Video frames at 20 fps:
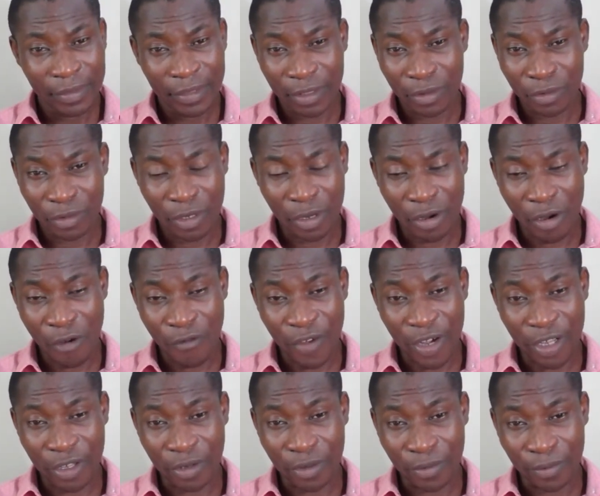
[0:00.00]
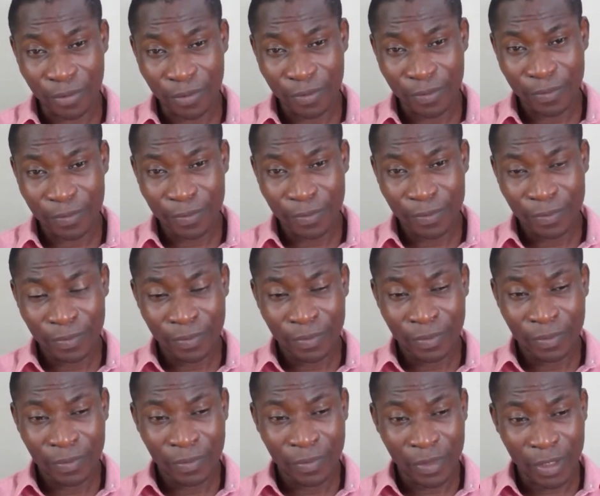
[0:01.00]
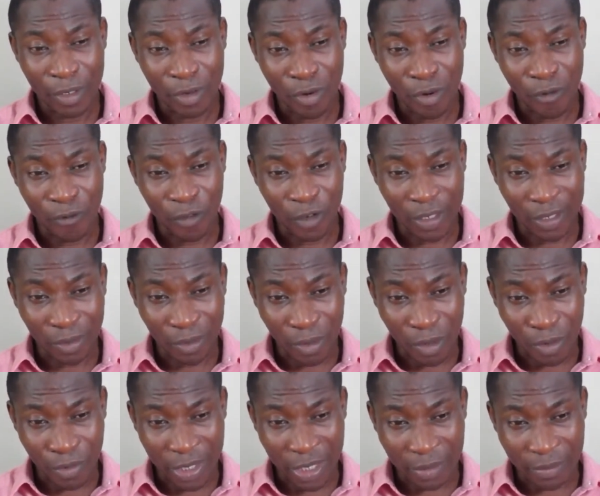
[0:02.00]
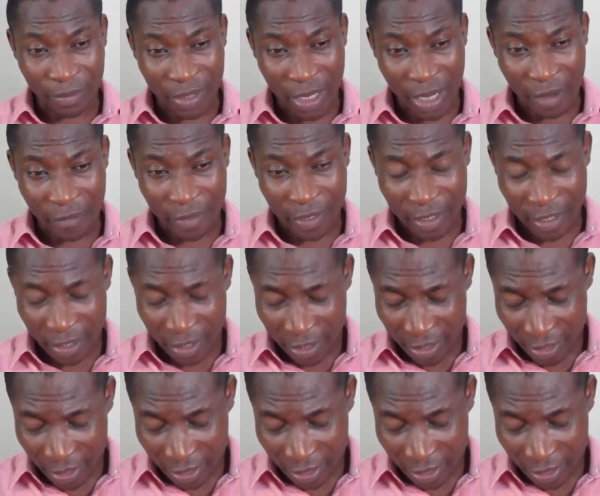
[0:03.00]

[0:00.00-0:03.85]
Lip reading: They will not cover you. They go for the glory themselves.